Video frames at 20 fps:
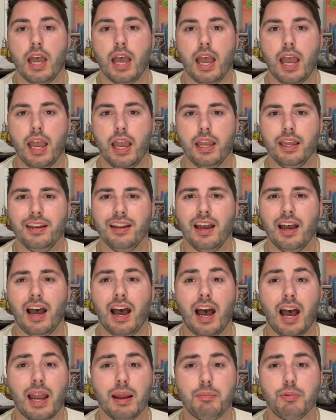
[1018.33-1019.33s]
and
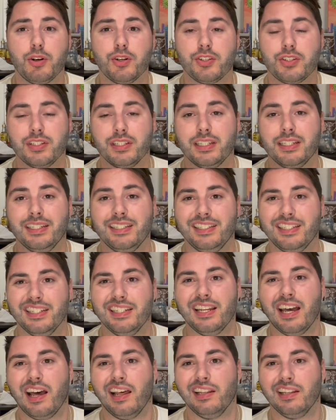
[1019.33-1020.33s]
I personally did
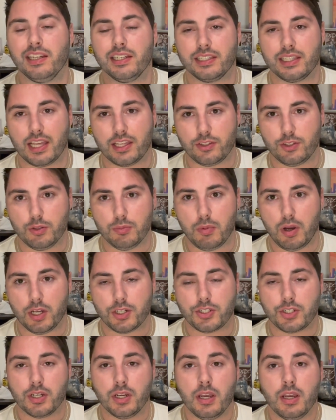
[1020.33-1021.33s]
not like that too
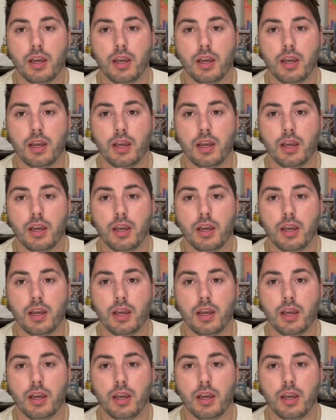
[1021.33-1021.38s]
much.